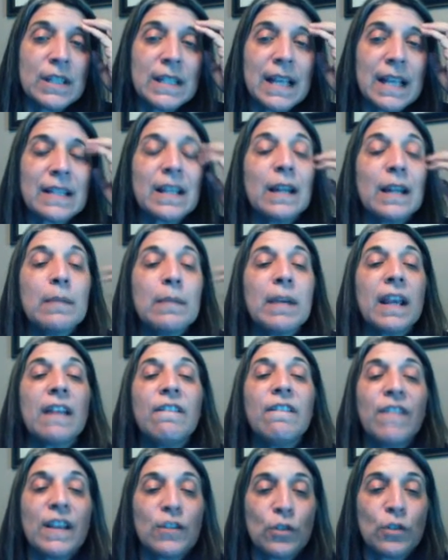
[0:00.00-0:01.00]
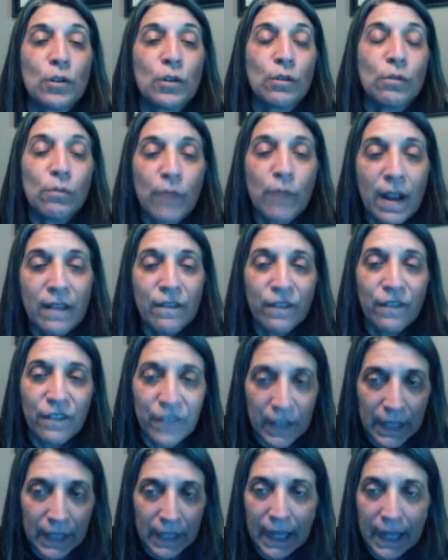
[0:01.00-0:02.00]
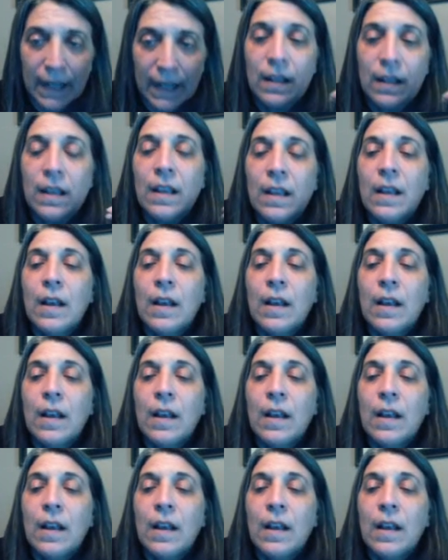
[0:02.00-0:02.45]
That's going to be conventional rifling.